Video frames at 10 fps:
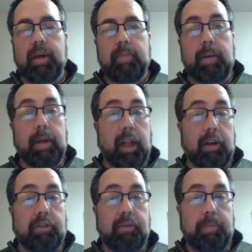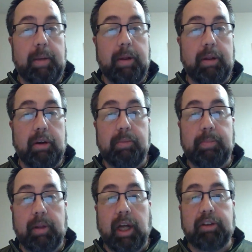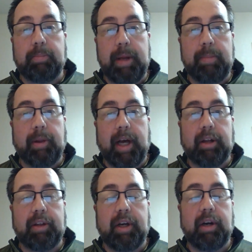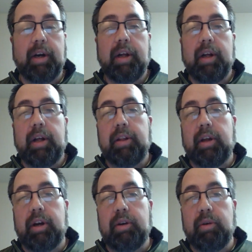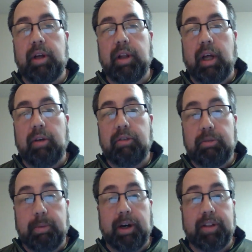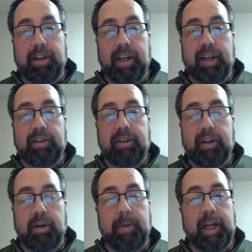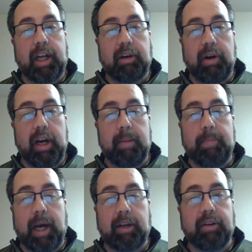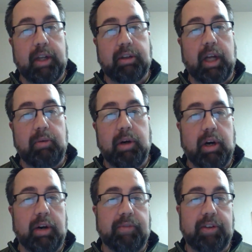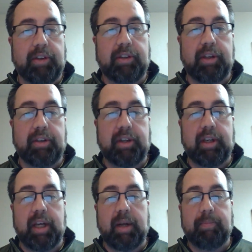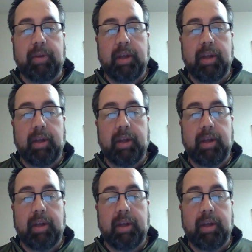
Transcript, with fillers: Maybe a lot of maybe there are lots of people out there that are doing a lot of small things that are making great impacts, and that's kind of where our emphasis is today